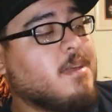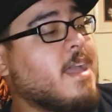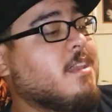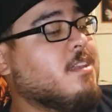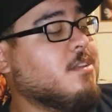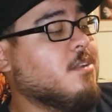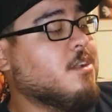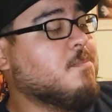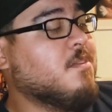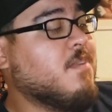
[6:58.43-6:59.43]
I didn't
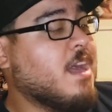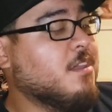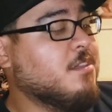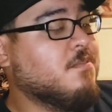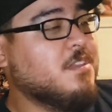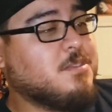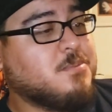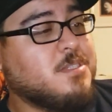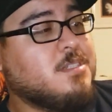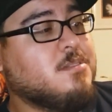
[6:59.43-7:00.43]
look up the value of this
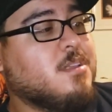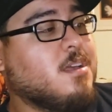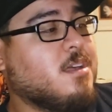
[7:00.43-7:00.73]
one.